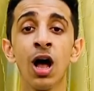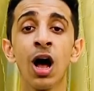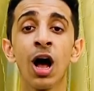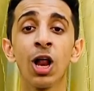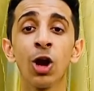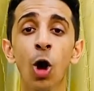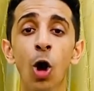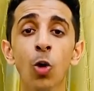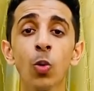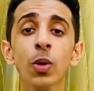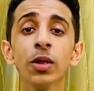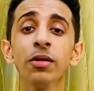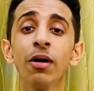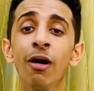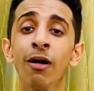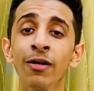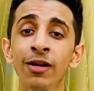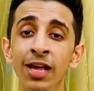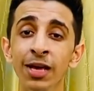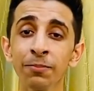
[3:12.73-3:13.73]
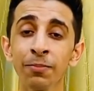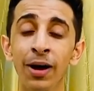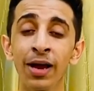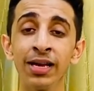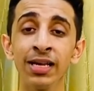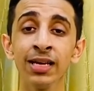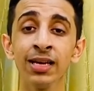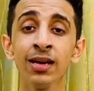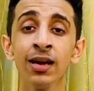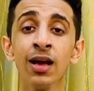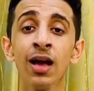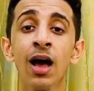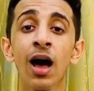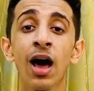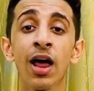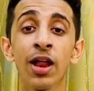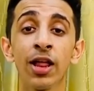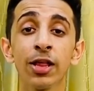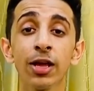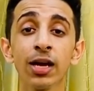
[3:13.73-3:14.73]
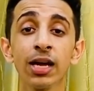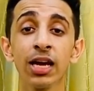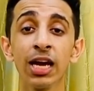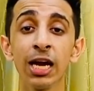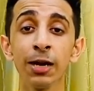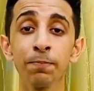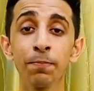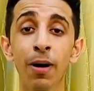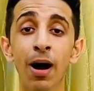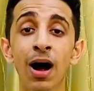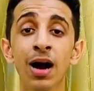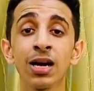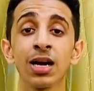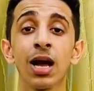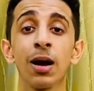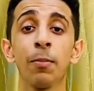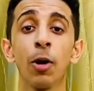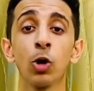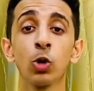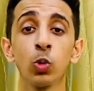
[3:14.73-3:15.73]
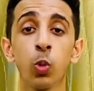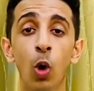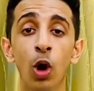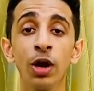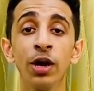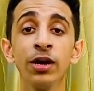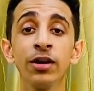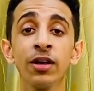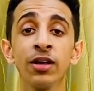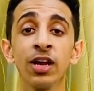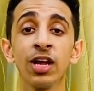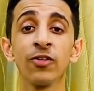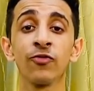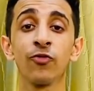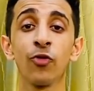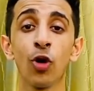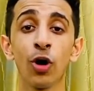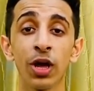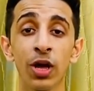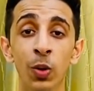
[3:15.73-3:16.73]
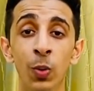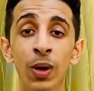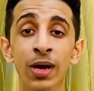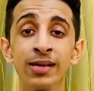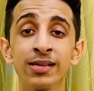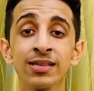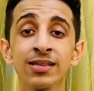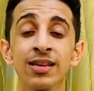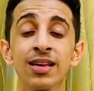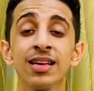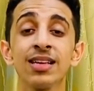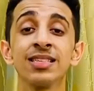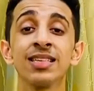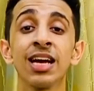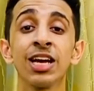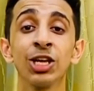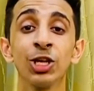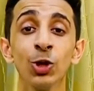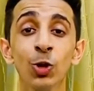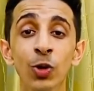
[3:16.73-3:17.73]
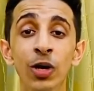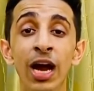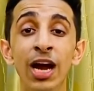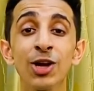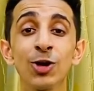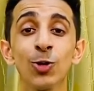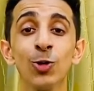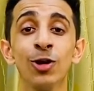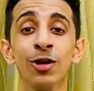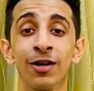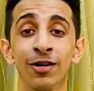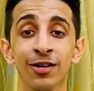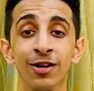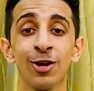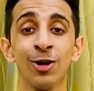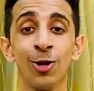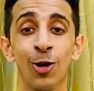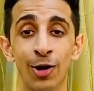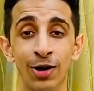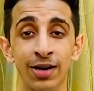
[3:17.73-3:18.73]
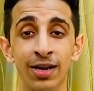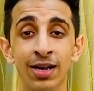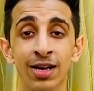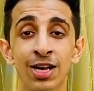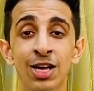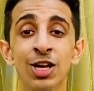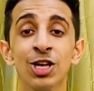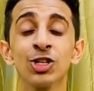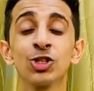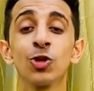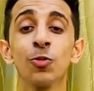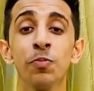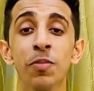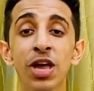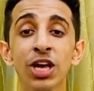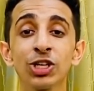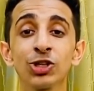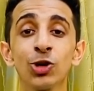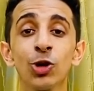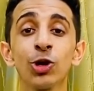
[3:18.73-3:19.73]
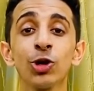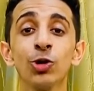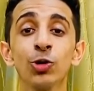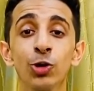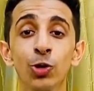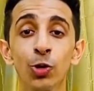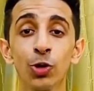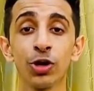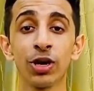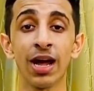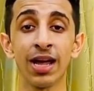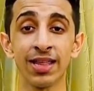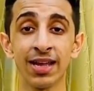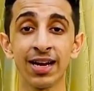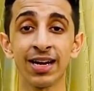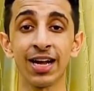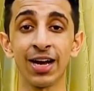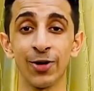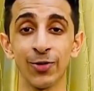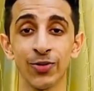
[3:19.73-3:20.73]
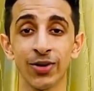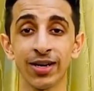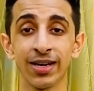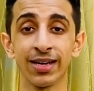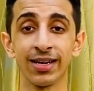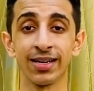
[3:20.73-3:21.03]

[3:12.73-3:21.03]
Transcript: Along with earning money, another great part about volunteering for events is that you get to learn a lot. So make sure you do try that out.